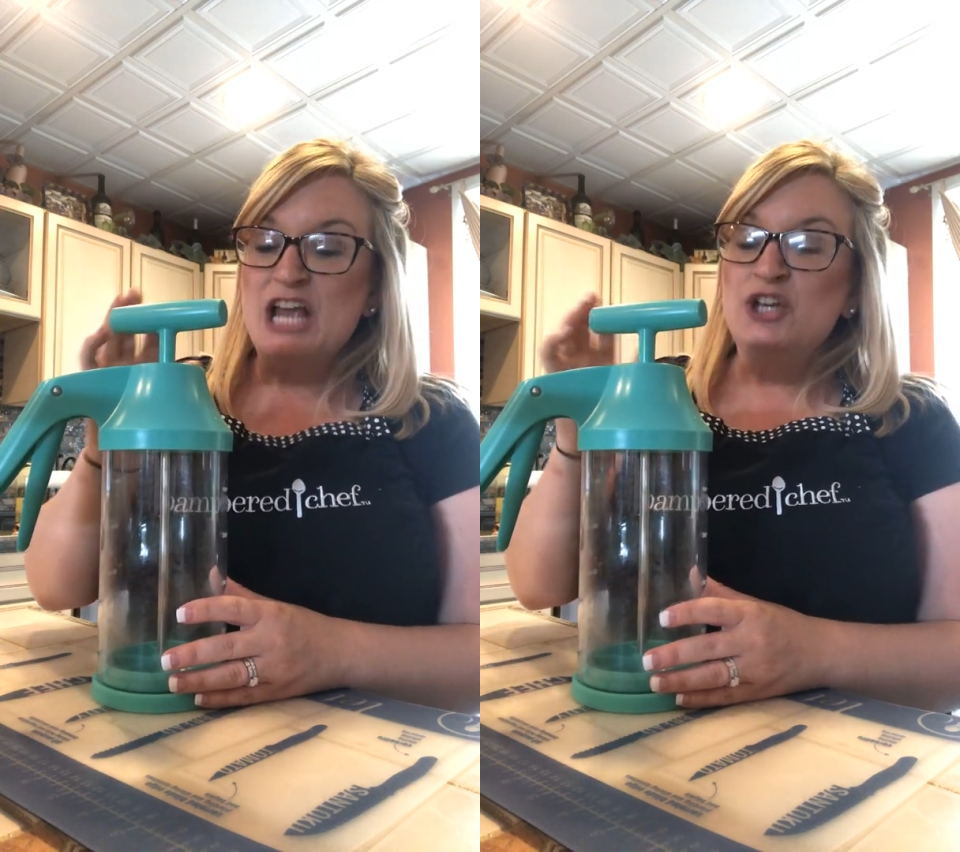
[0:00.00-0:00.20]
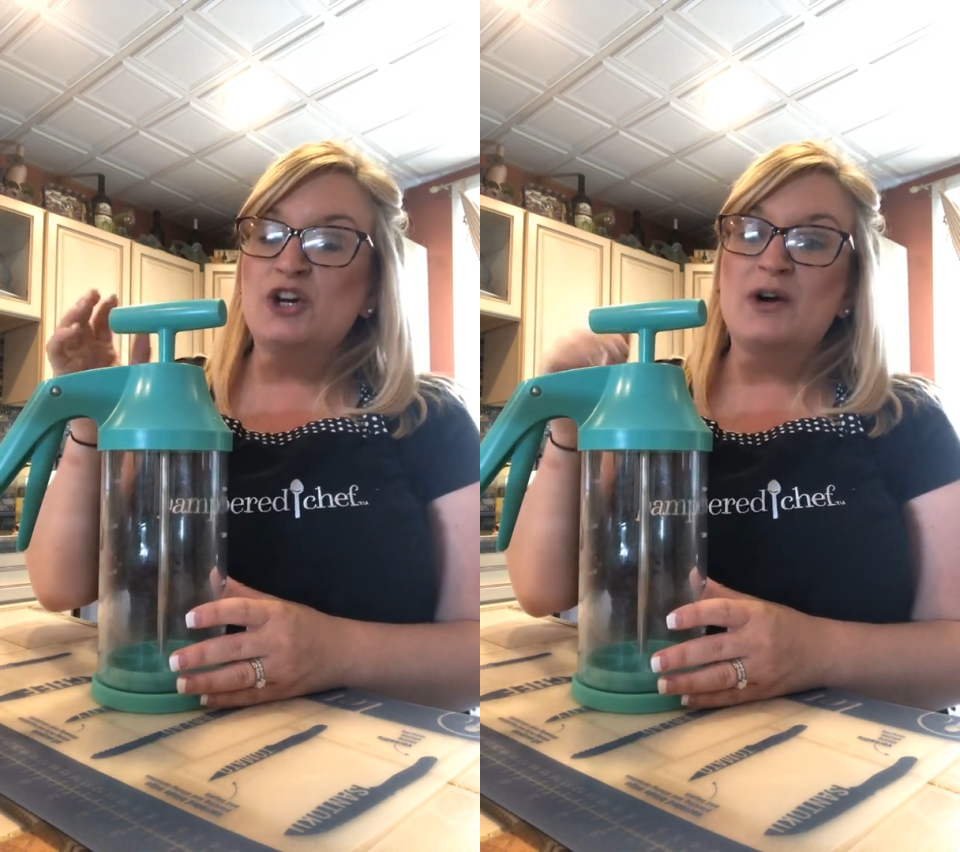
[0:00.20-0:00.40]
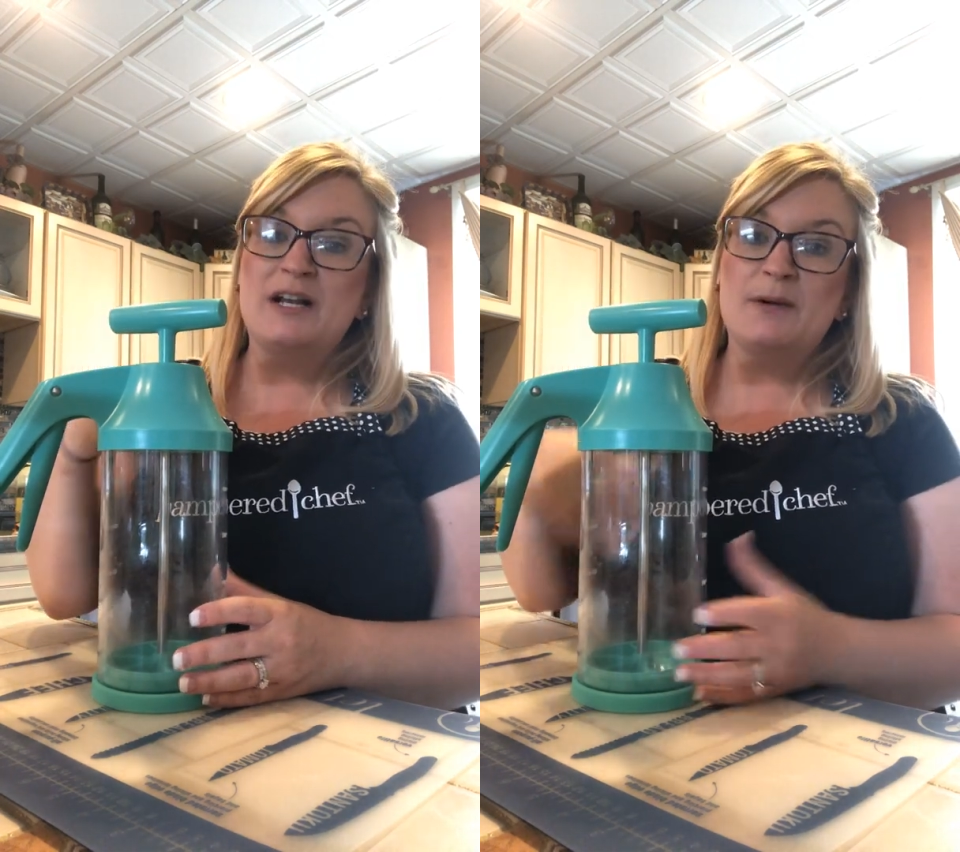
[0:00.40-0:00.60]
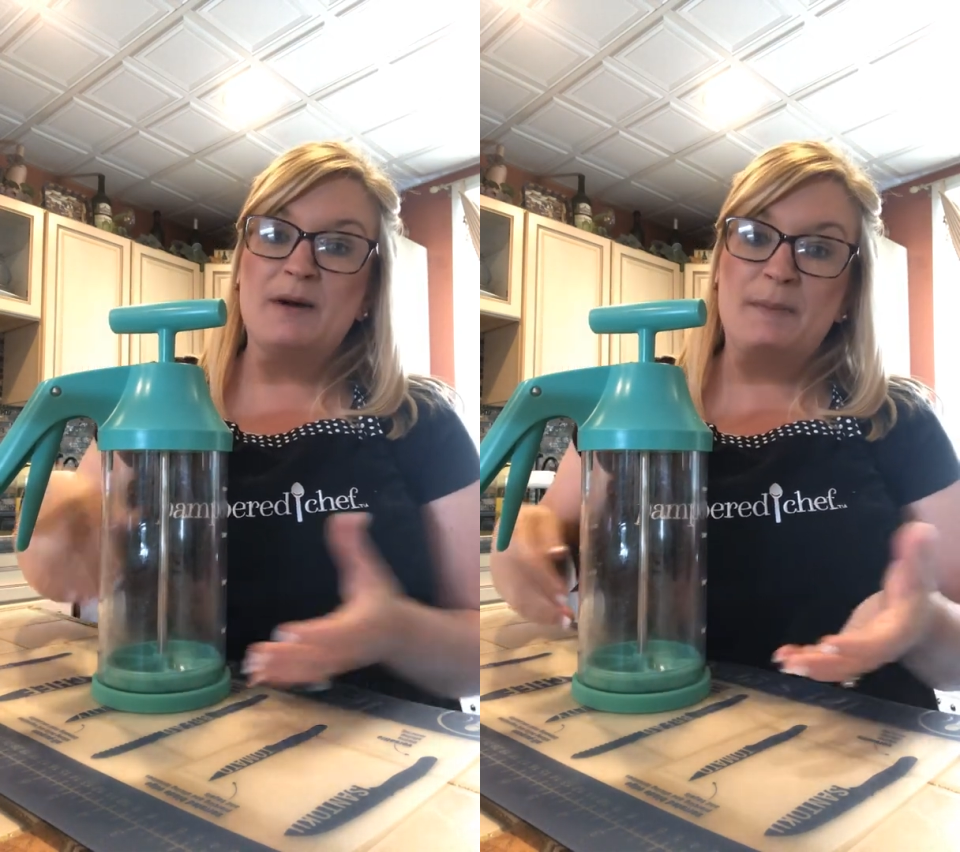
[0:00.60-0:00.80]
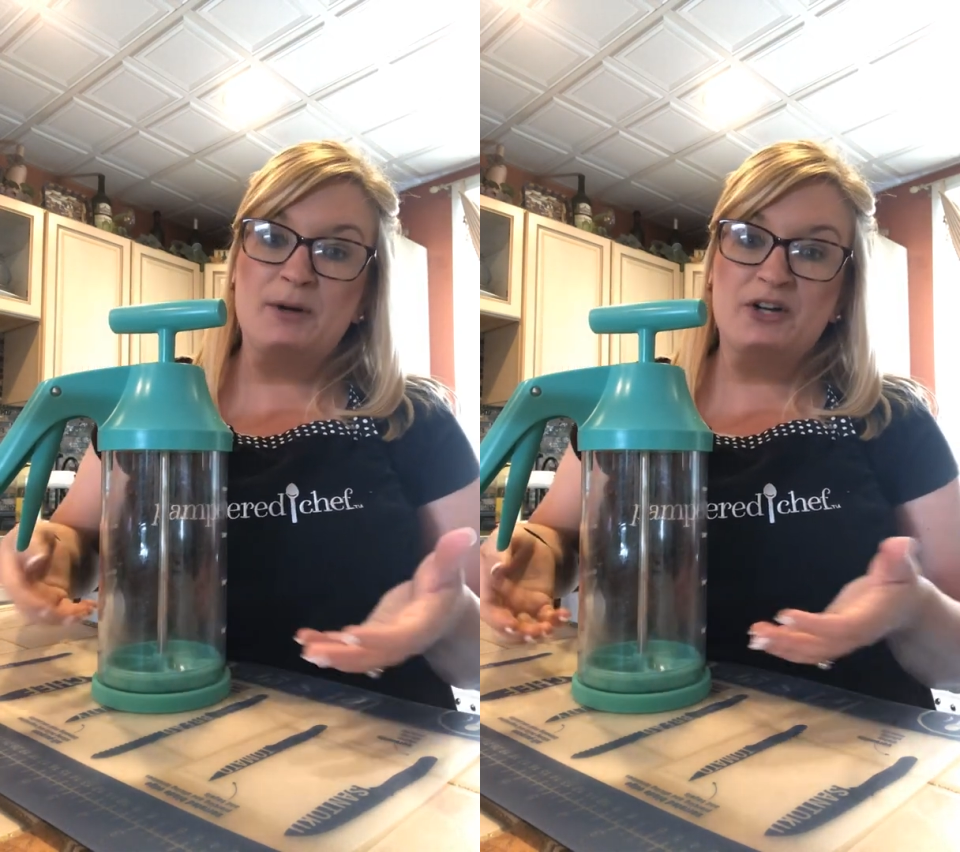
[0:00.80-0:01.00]
You're going to
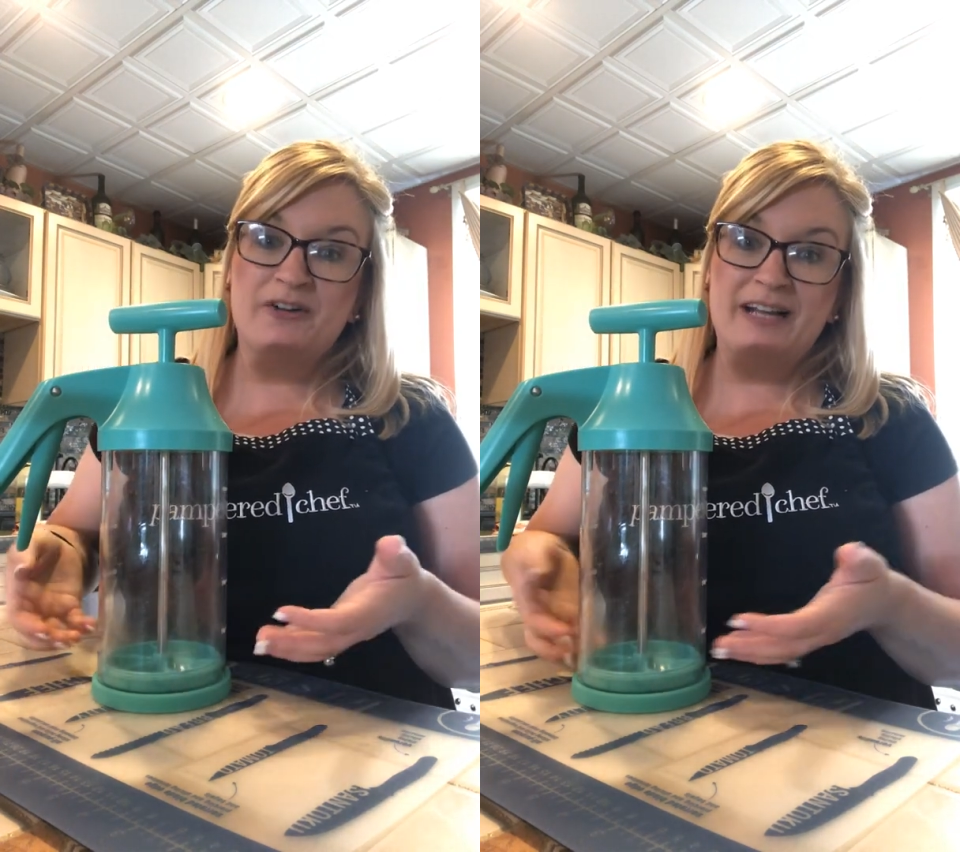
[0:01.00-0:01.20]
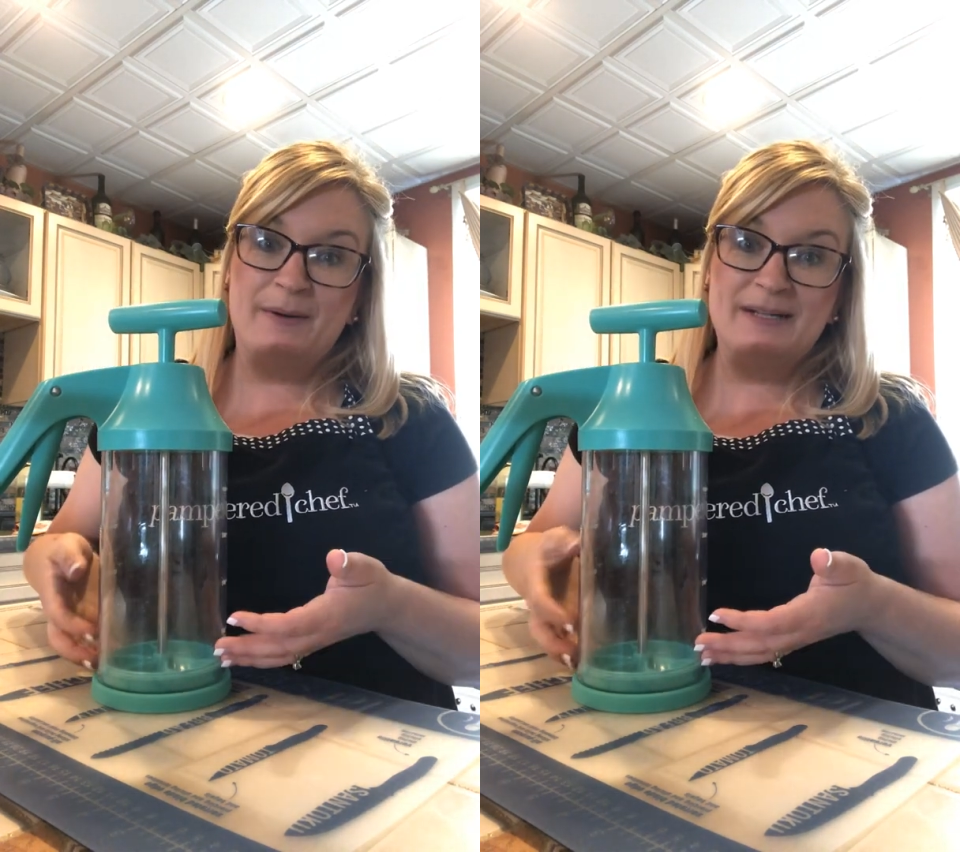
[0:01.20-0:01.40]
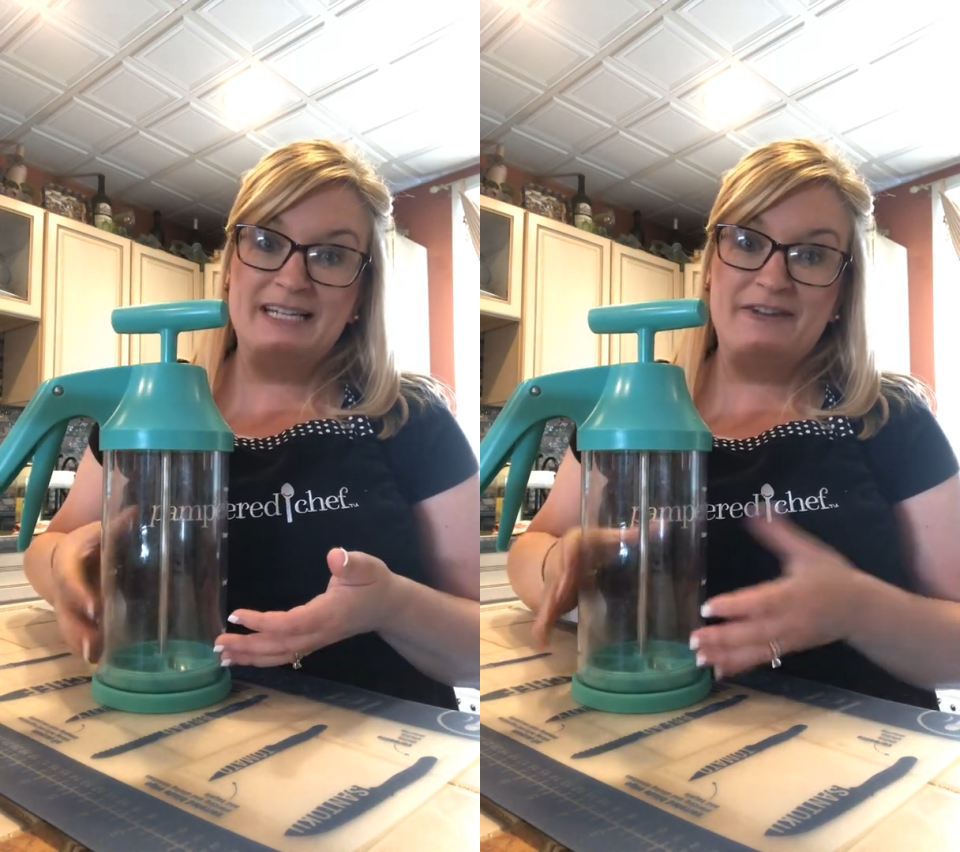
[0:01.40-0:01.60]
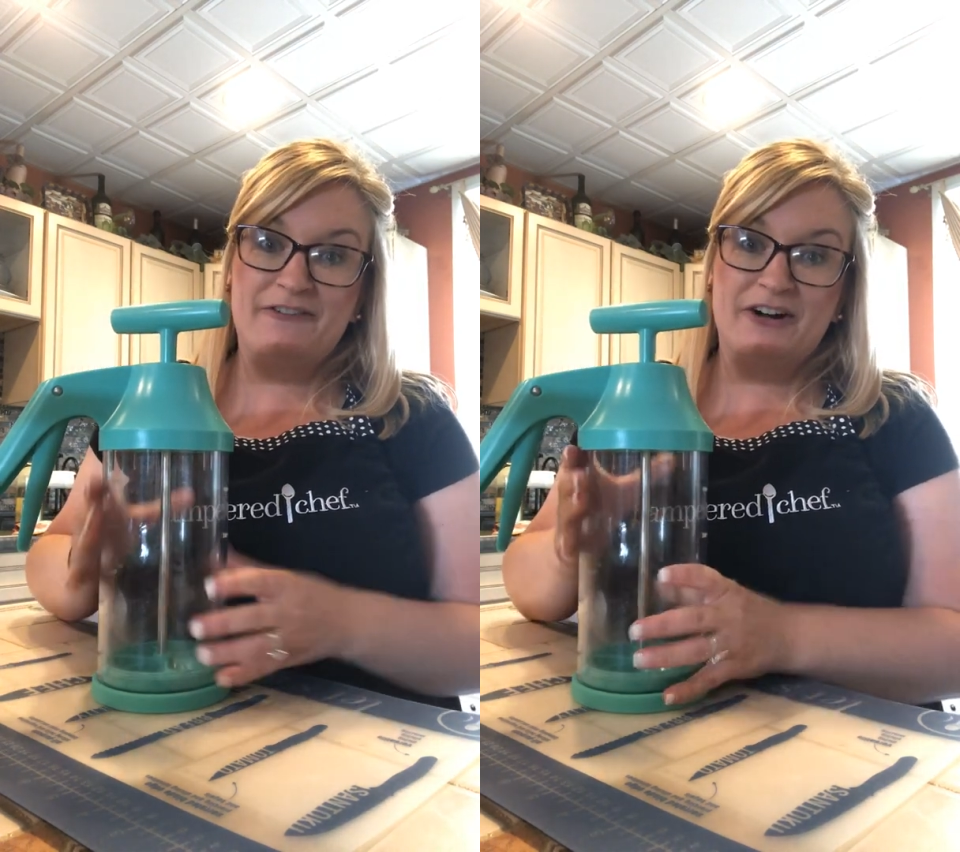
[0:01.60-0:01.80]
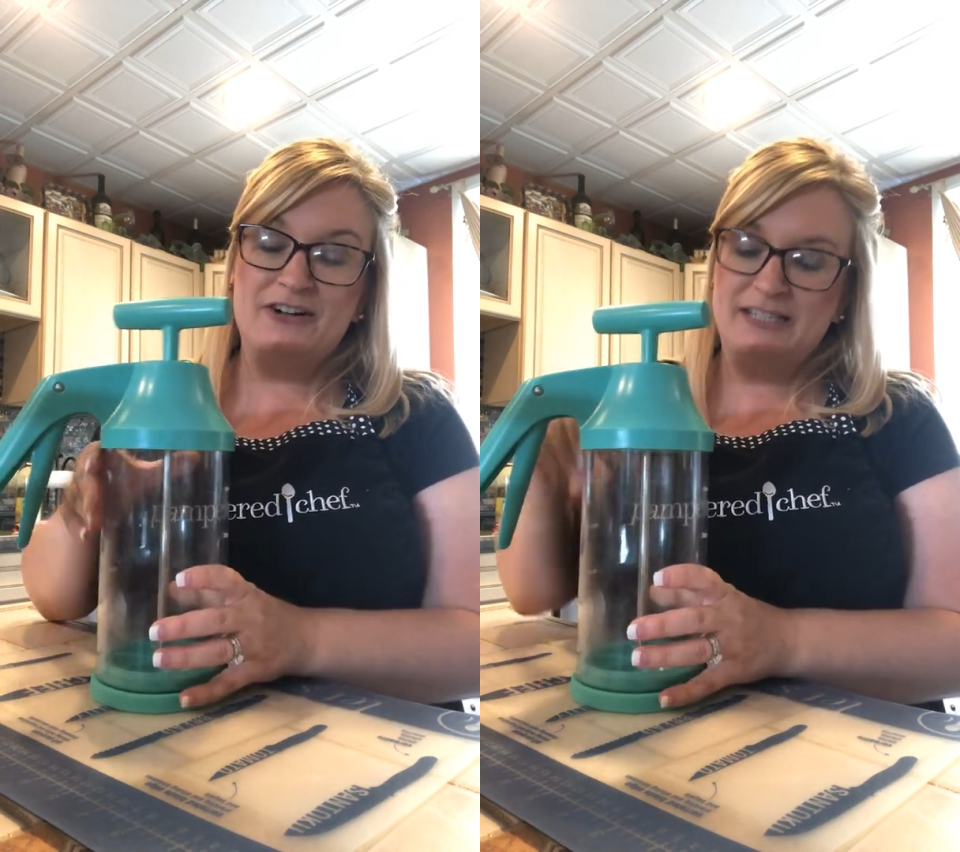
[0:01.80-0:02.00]
want to put your liquids in
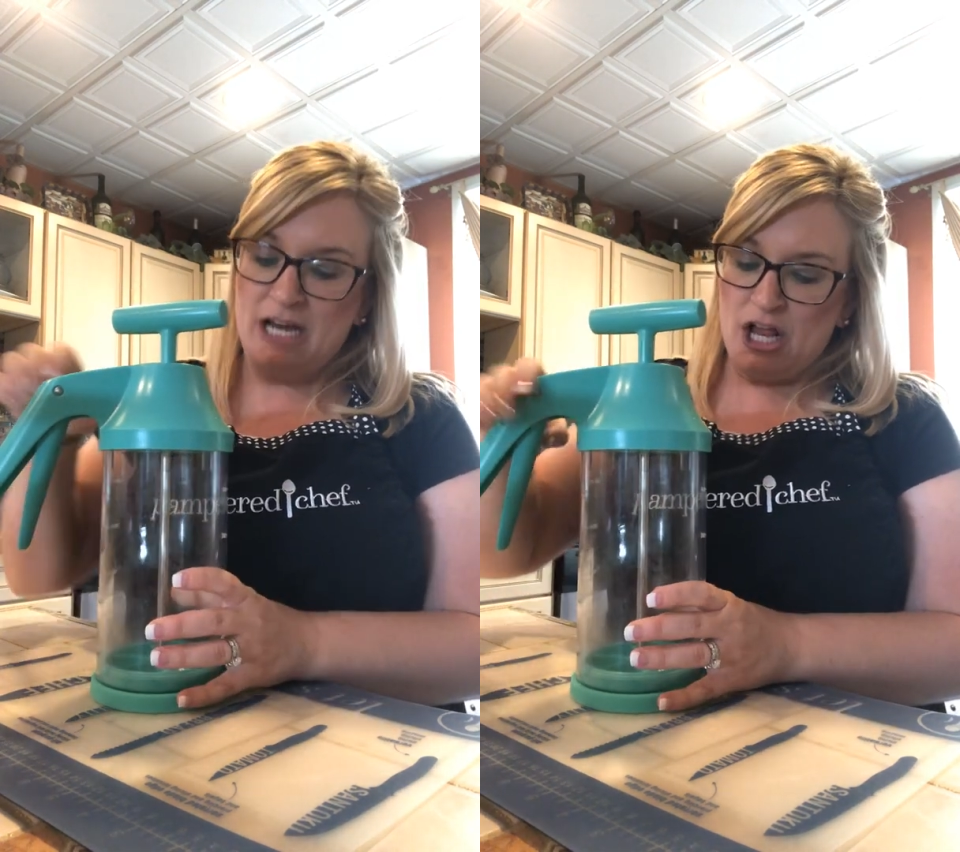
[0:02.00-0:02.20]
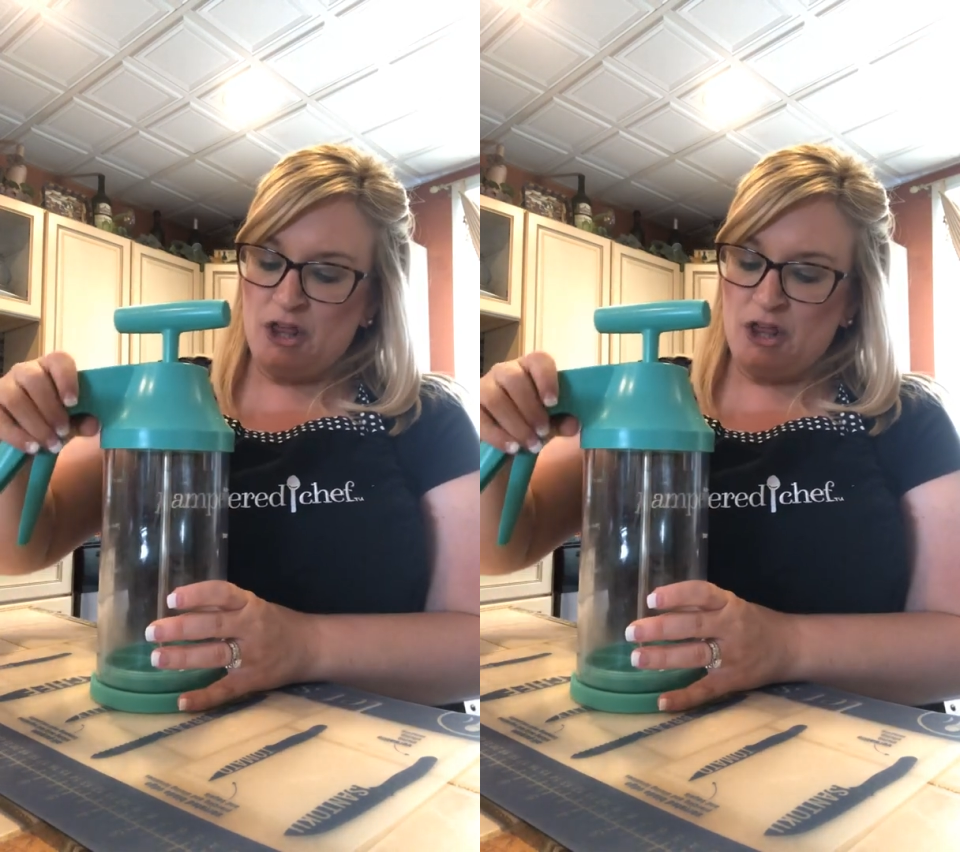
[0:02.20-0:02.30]
first.